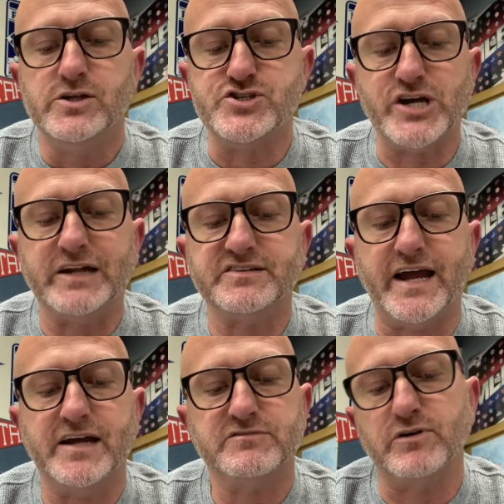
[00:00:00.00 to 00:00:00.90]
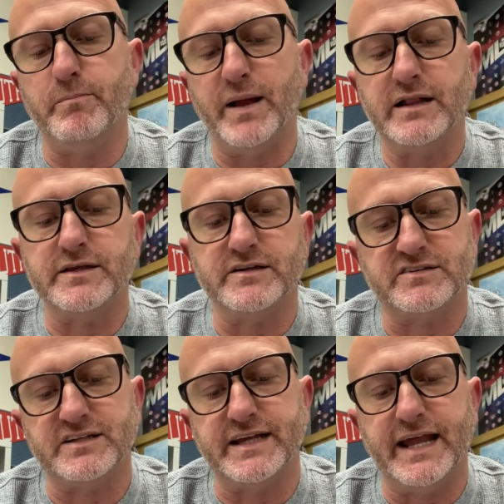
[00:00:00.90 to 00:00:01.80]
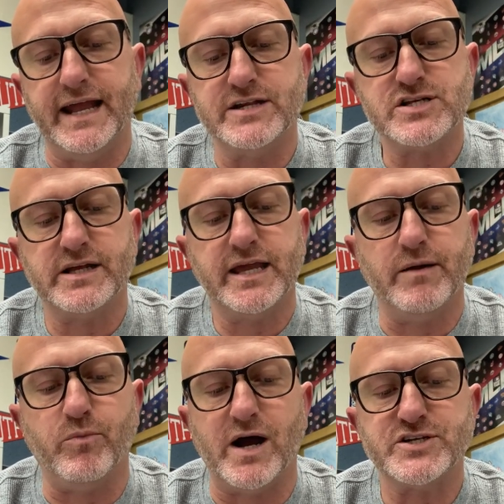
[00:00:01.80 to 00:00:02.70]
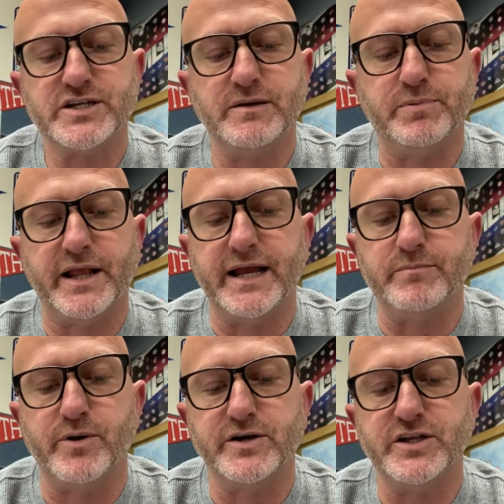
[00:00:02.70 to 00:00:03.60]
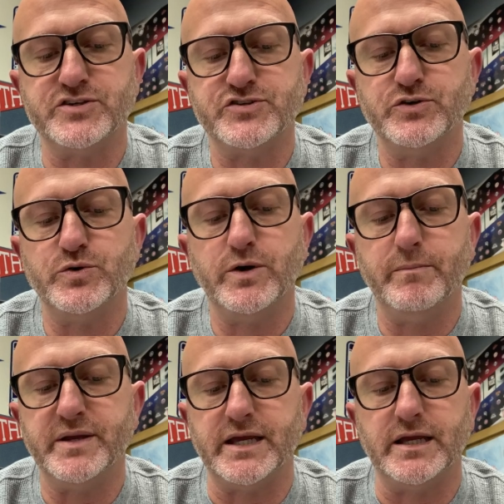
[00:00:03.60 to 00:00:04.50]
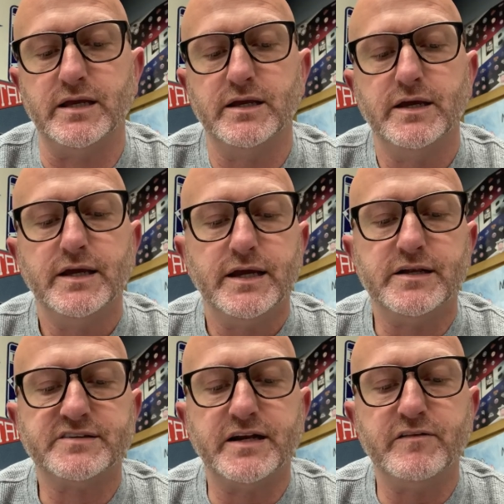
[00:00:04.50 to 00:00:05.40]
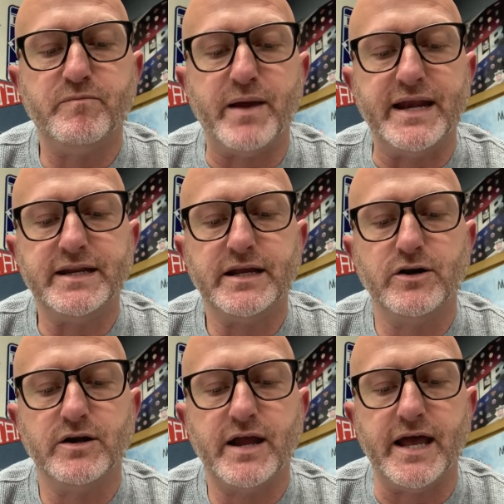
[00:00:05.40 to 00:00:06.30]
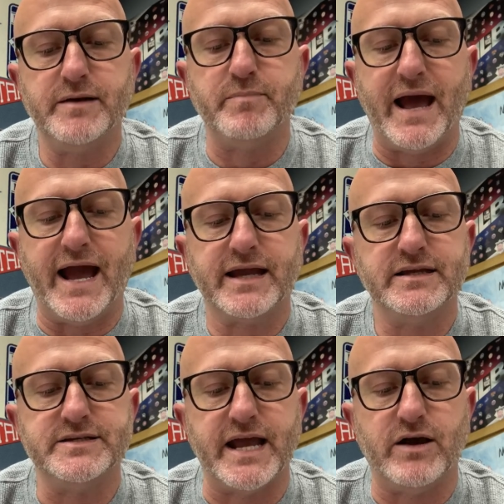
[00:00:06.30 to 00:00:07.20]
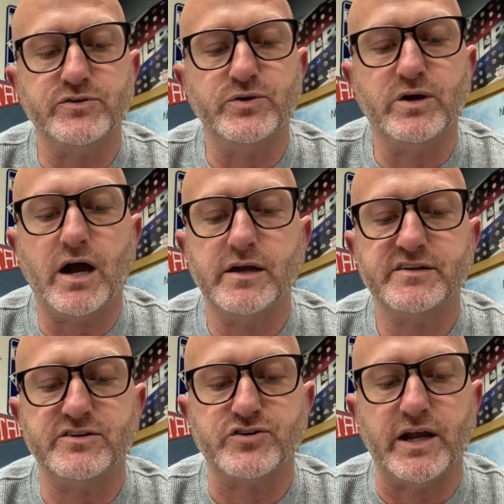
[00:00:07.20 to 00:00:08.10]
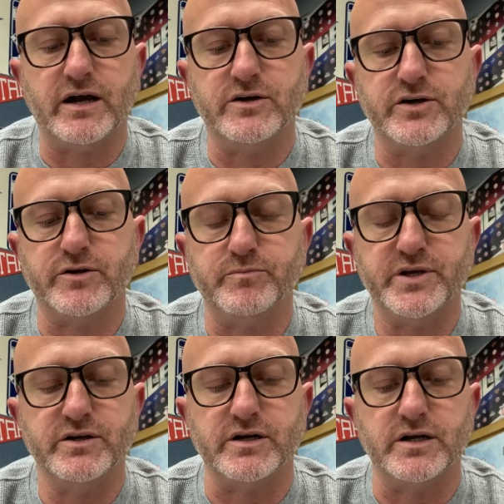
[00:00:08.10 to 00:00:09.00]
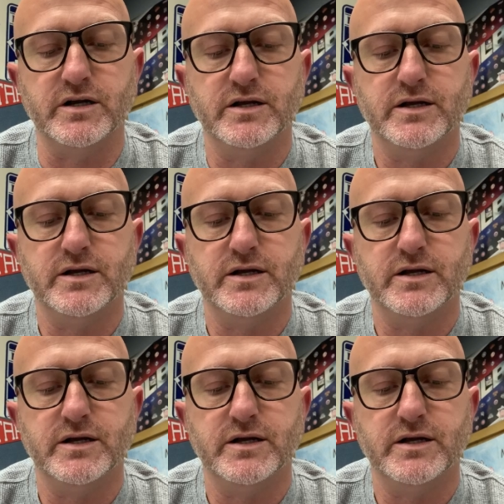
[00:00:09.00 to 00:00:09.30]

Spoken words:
Just as rebelliously, Angela kept watching the plane parked at 2B. Instead of bending her head back down to concentrate on her computer,